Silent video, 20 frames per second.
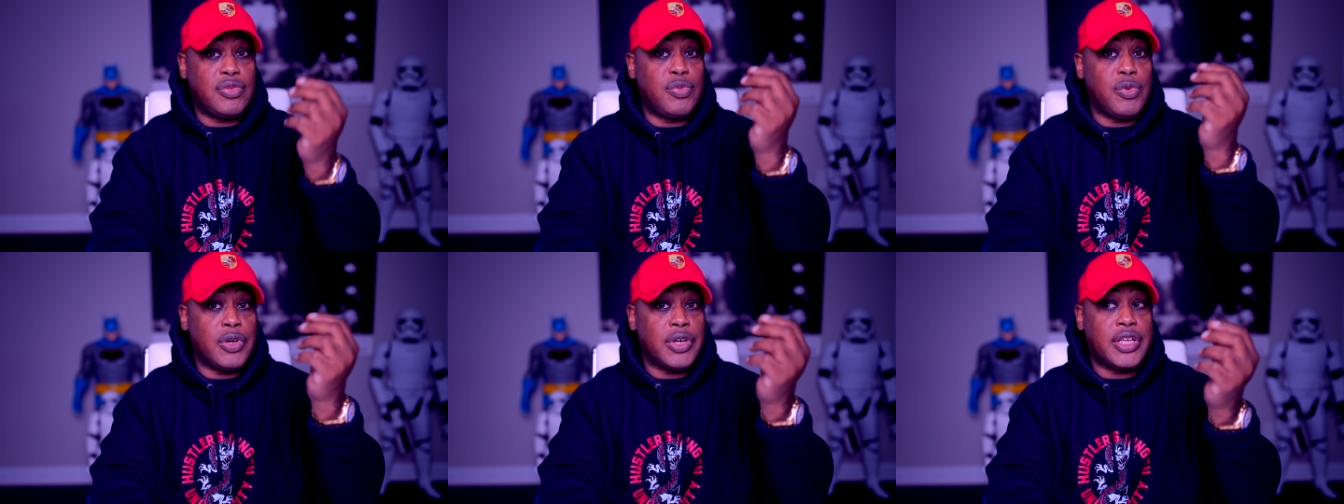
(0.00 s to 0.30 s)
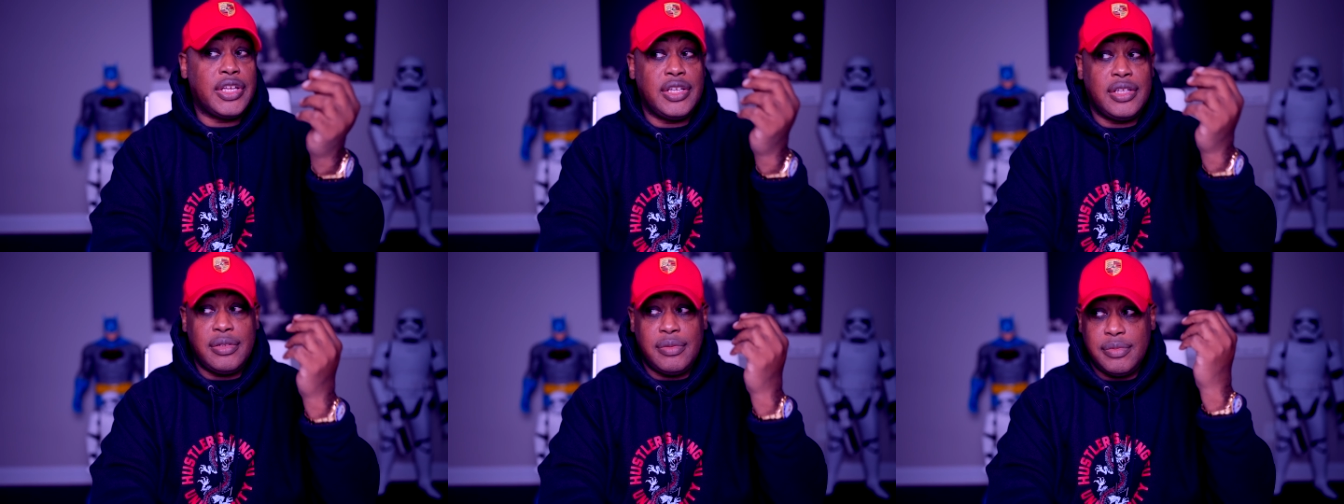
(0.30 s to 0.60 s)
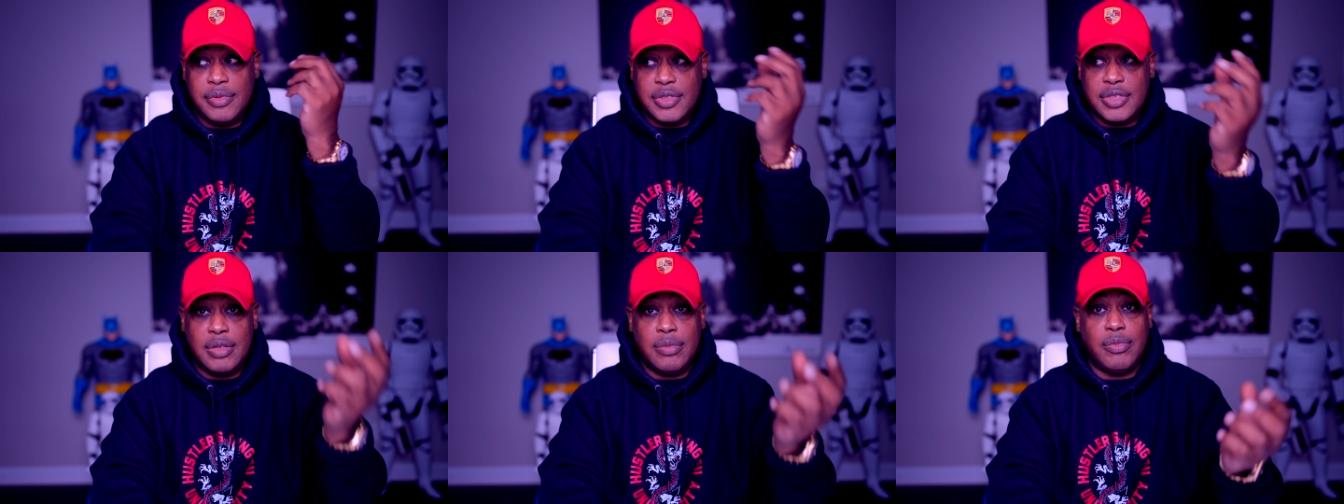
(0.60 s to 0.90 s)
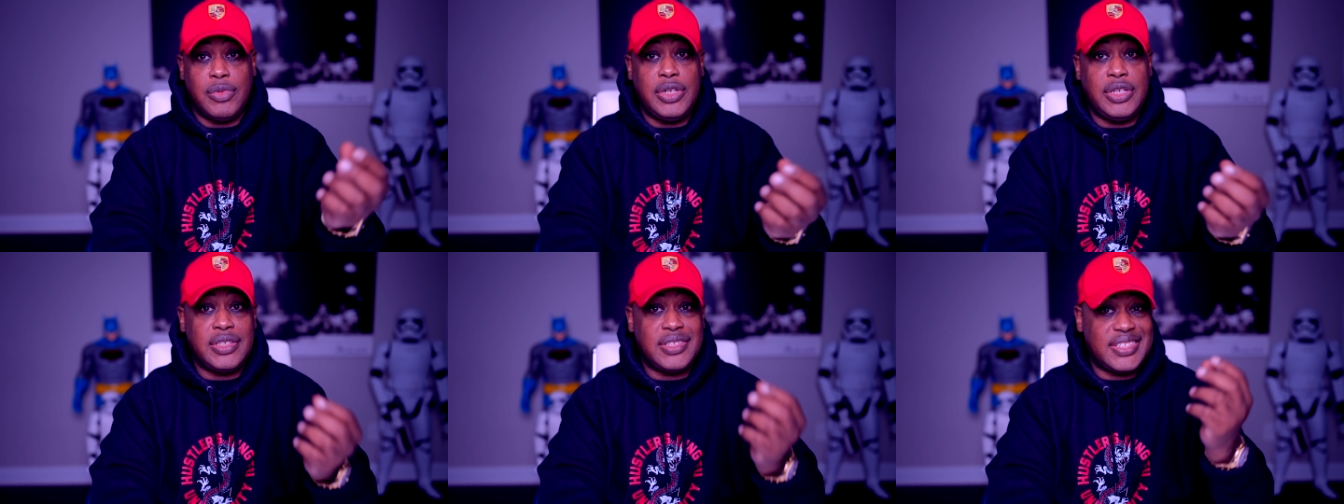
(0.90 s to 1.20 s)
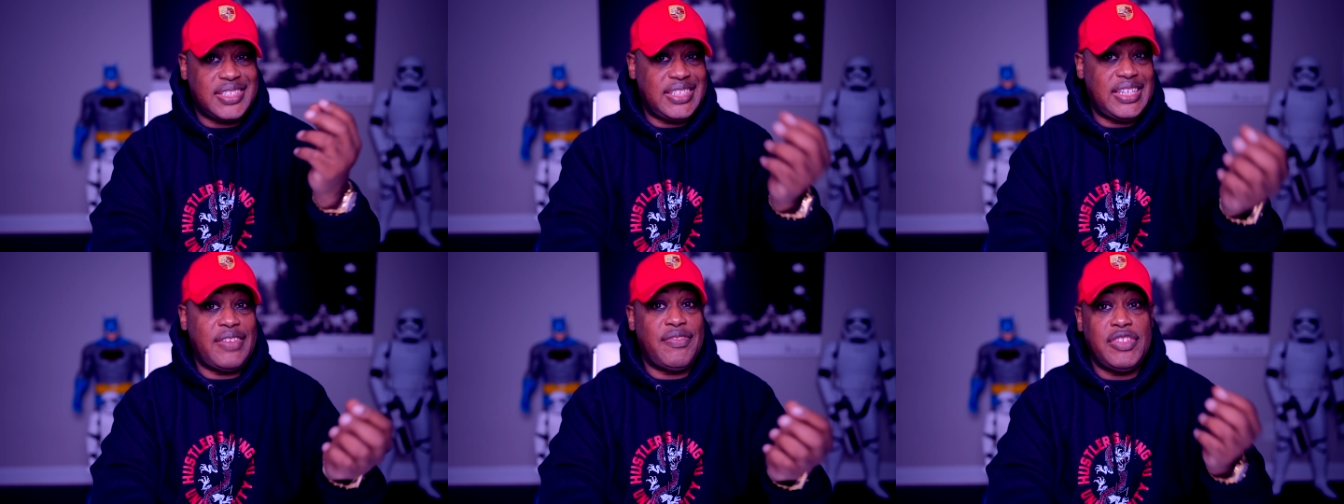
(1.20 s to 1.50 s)
working some weeks
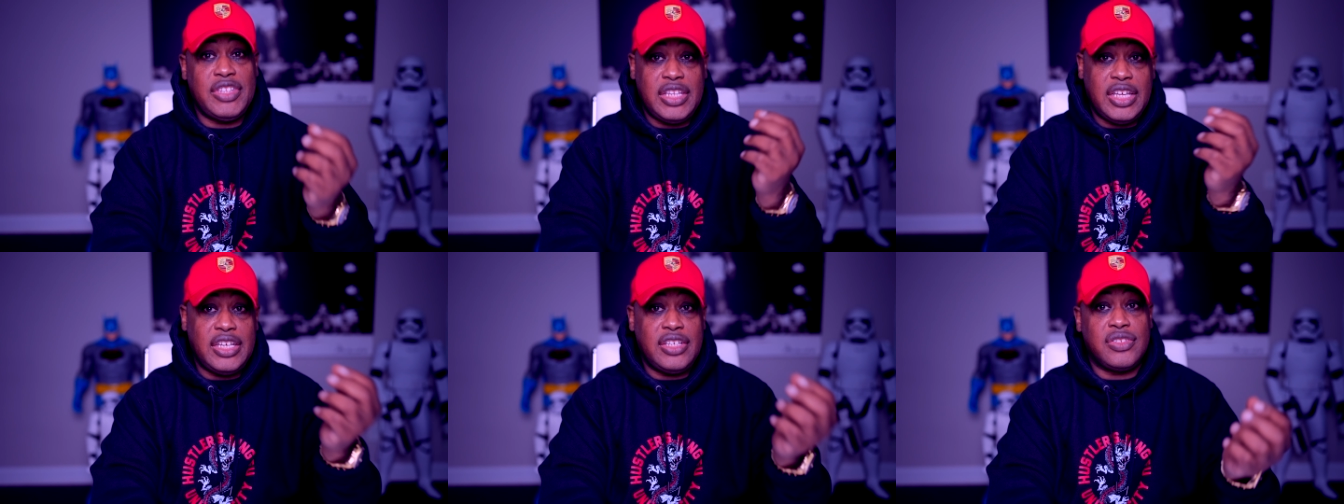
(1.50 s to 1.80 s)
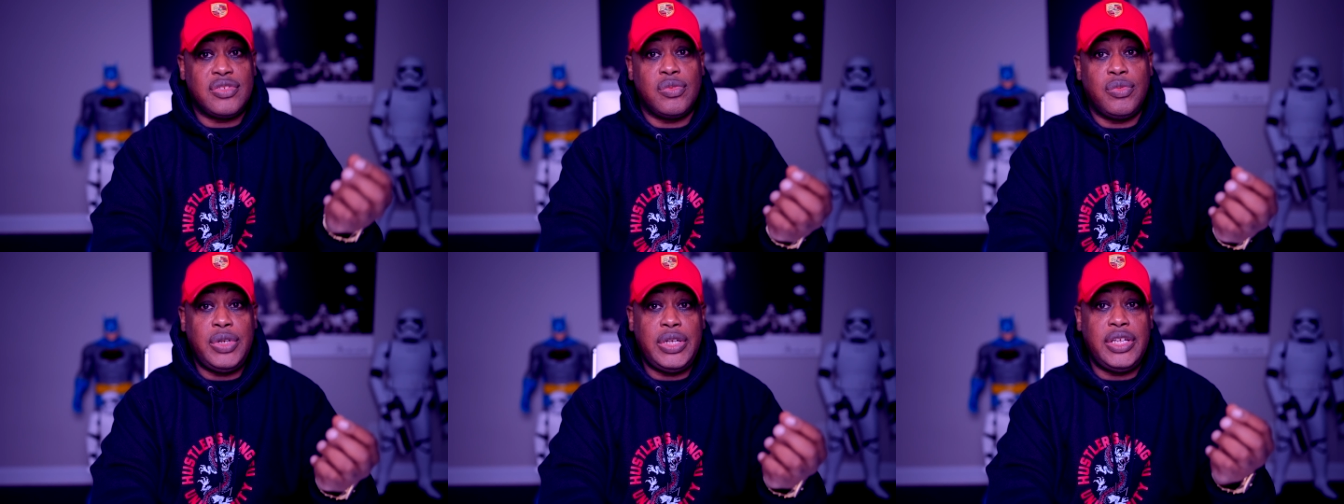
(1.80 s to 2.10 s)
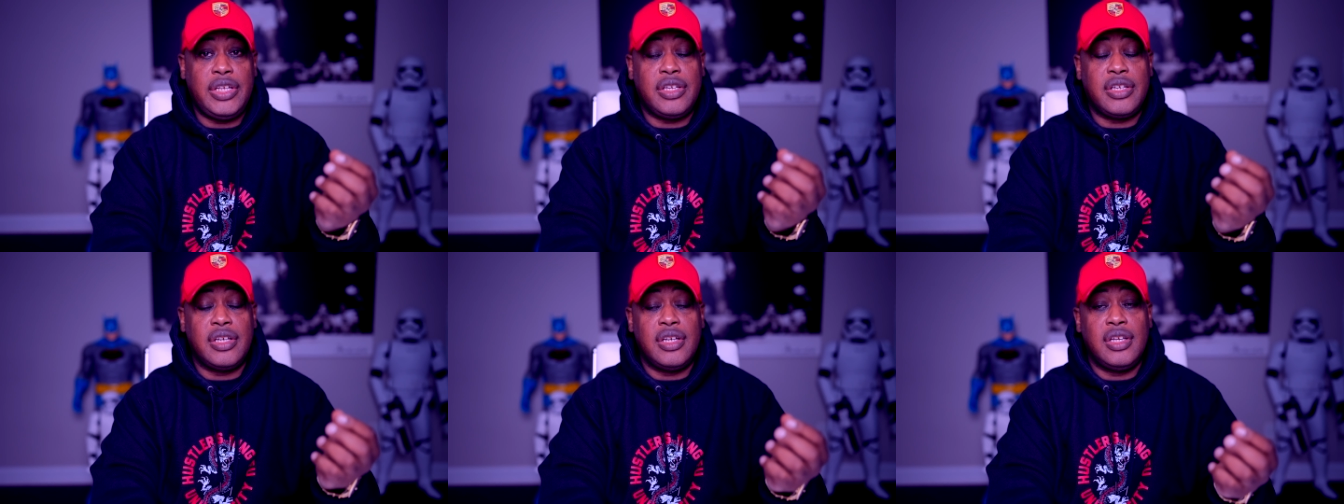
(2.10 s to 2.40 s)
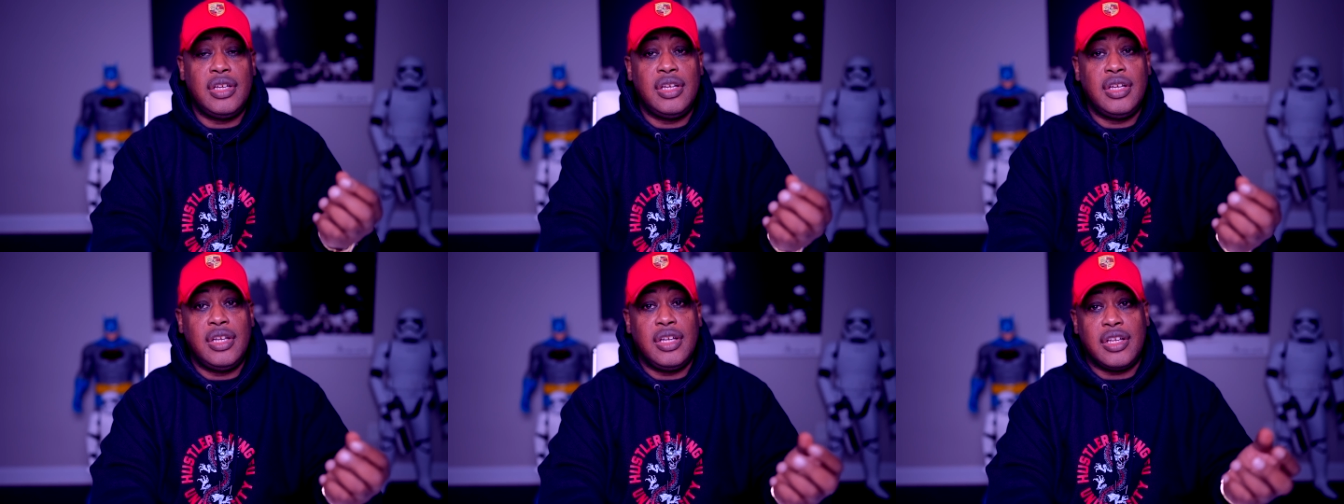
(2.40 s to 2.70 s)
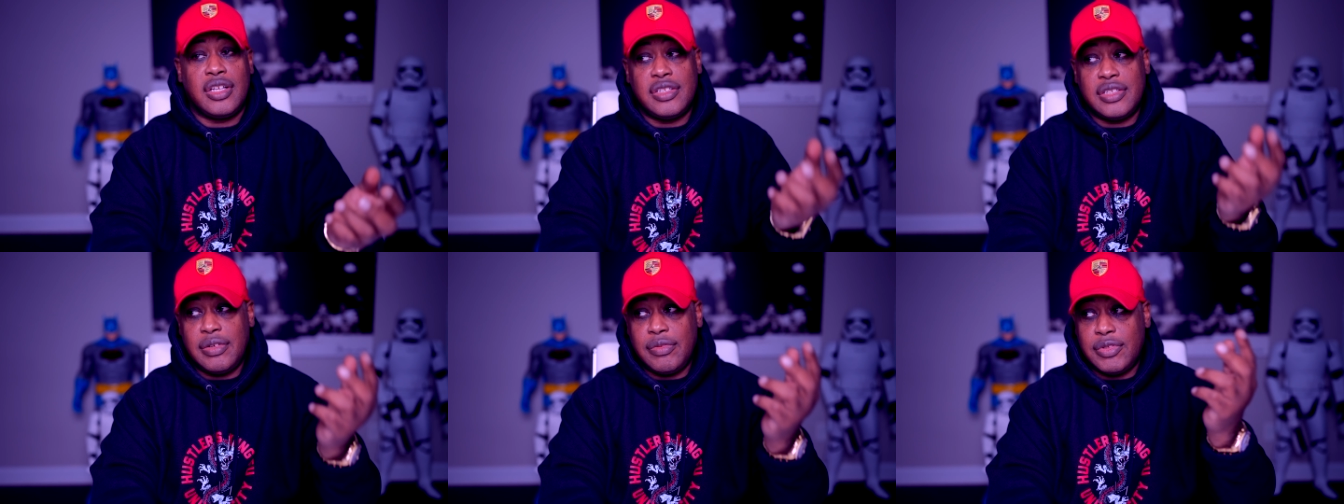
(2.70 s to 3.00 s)
7 days a week
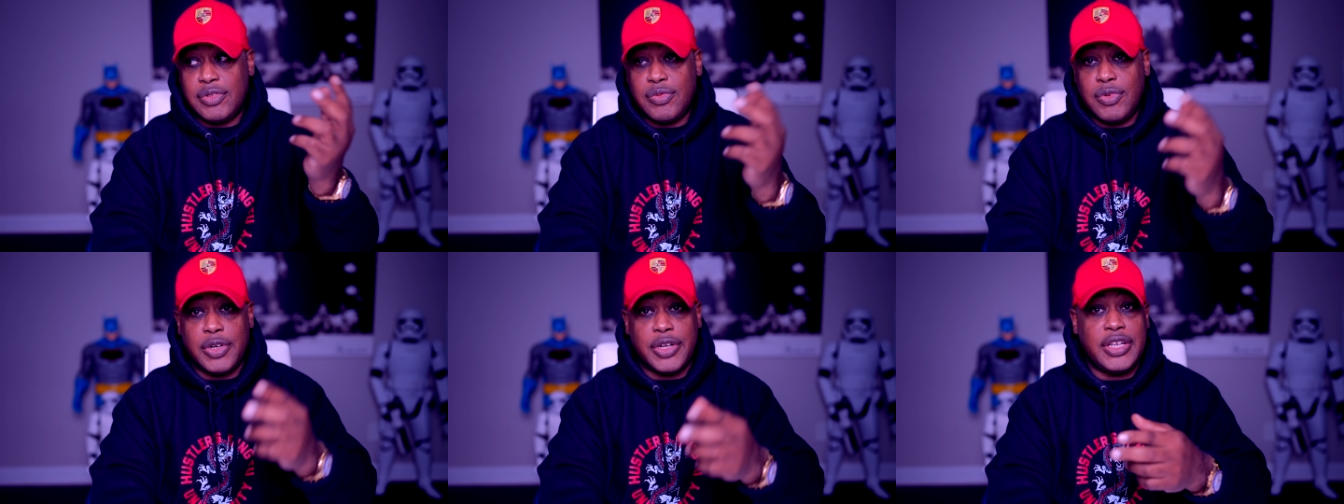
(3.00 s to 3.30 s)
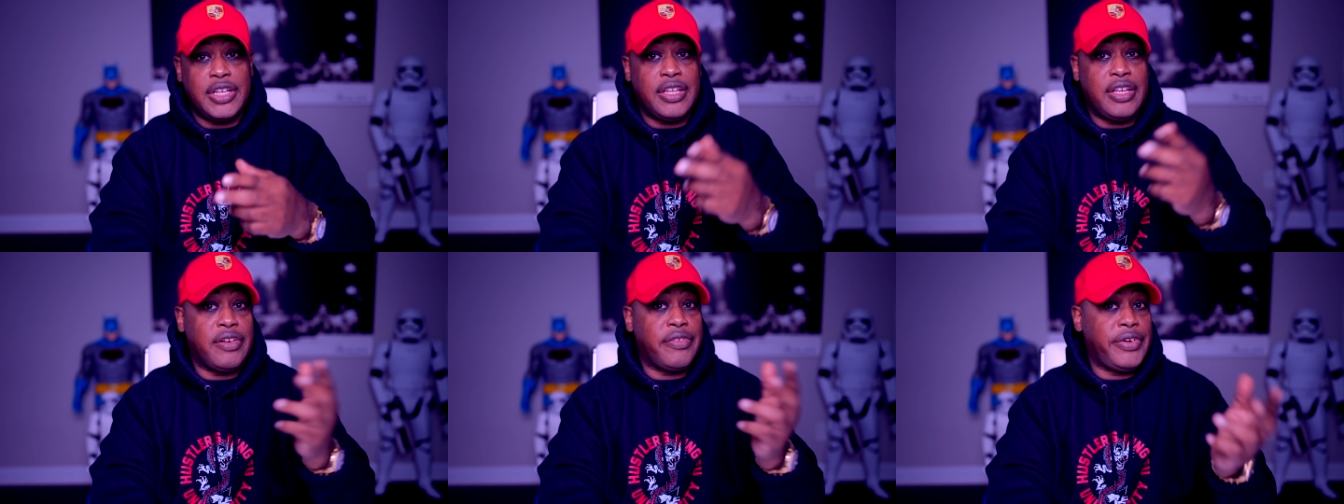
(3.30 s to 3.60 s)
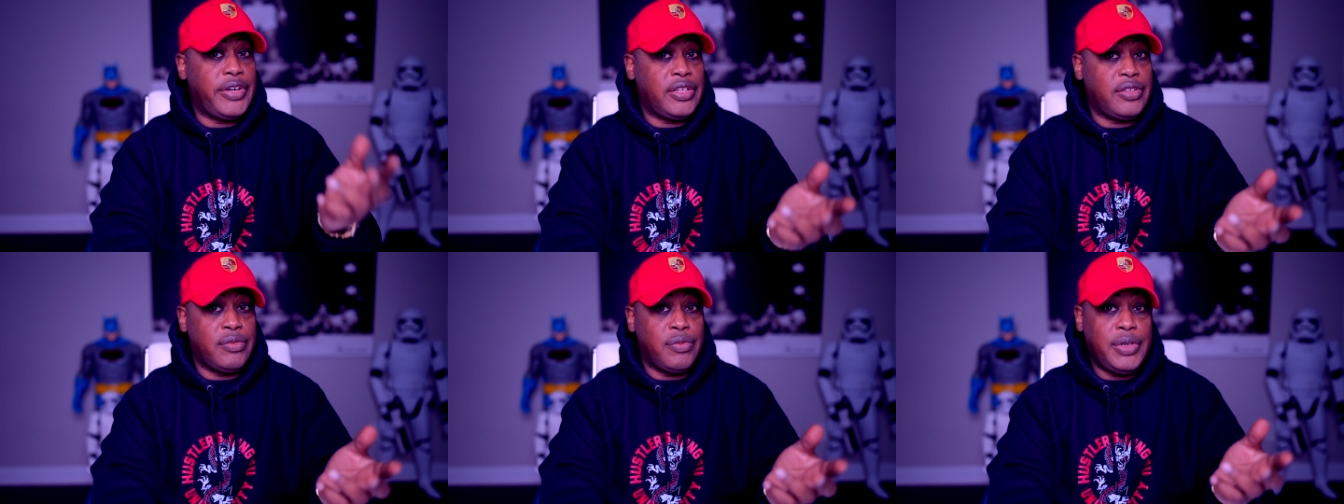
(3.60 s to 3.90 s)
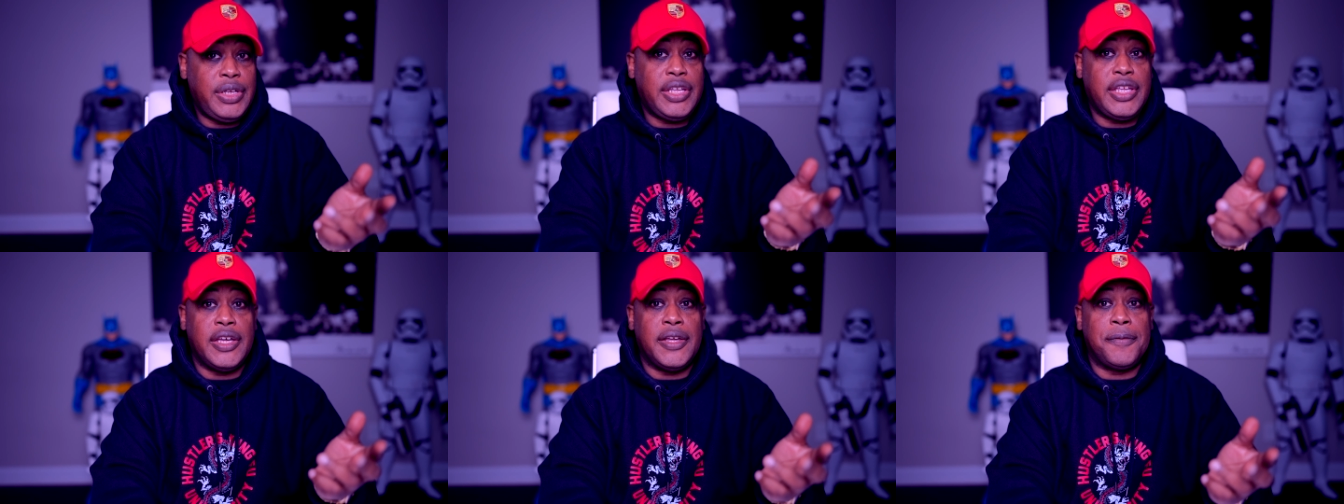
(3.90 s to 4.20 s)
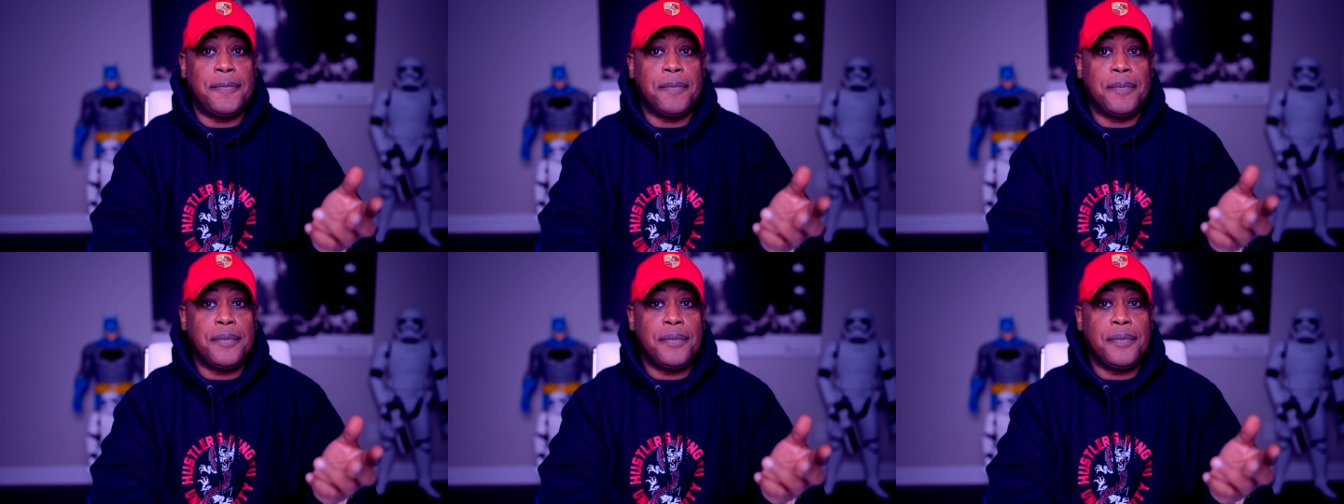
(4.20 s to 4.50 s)
because I was working every other weekend.